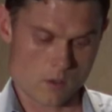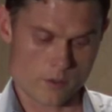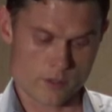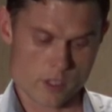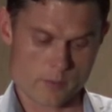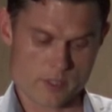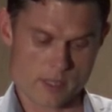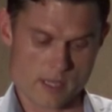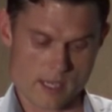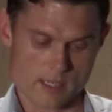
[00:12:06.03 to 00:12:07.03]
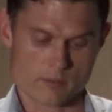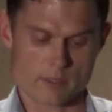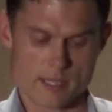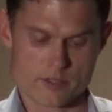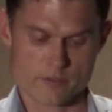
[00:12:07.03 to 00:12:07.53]
Or the term synthetic
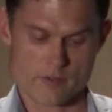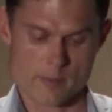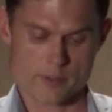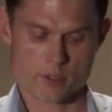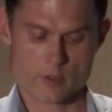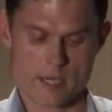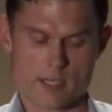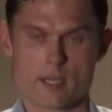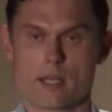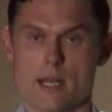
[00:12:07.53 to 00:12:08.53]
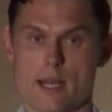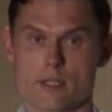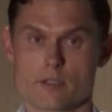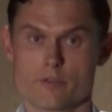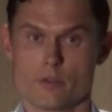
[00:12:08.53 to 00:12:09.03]
relates to fibers created and then
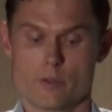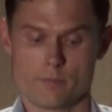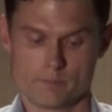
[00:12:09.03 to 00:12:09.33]
added to food.